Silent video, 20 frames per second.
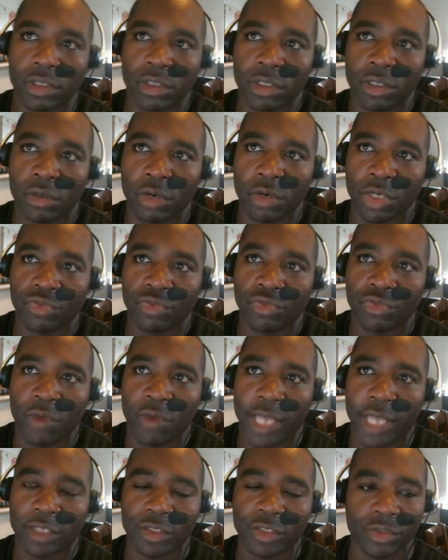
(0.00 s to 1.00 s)

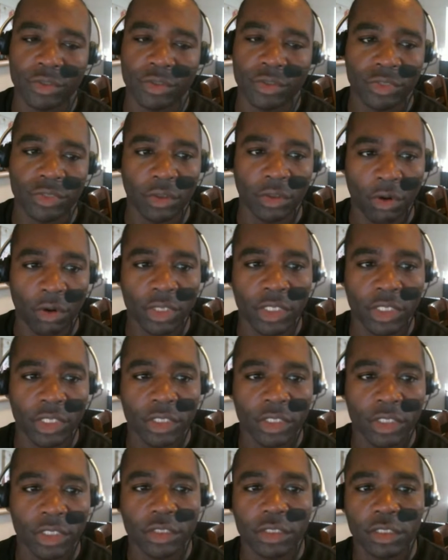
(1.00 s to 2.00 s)
attract a certain
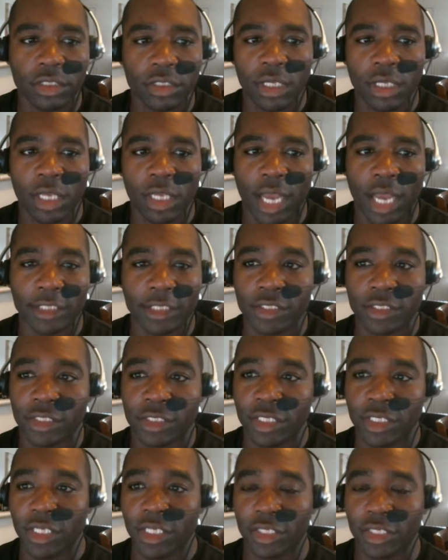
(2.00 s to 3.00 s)
audience. I just
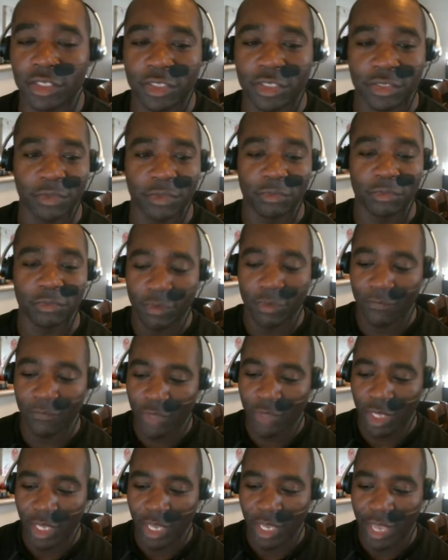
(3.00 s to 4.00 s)
needed to
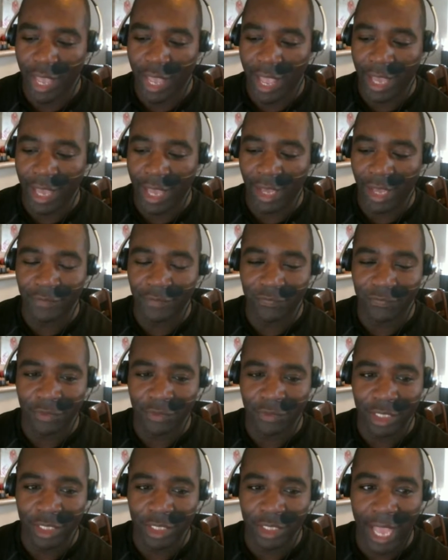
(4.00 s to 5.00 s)
add
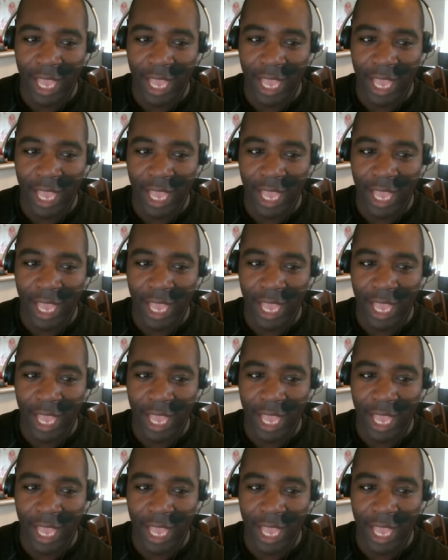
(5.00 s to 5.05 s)
the